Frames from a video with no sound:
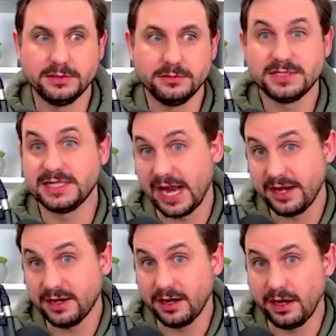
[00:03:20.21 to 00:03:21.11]

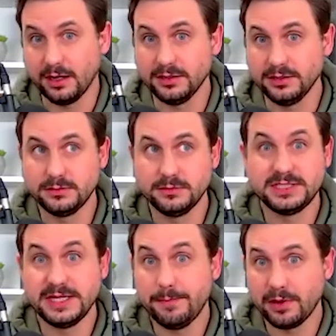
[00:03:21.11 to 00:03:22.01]
standardize,
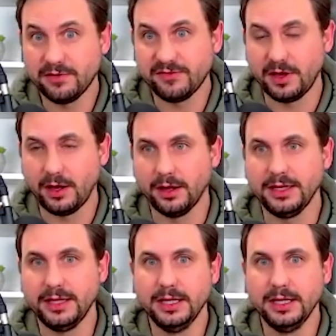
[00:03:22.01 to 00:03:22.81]
simplify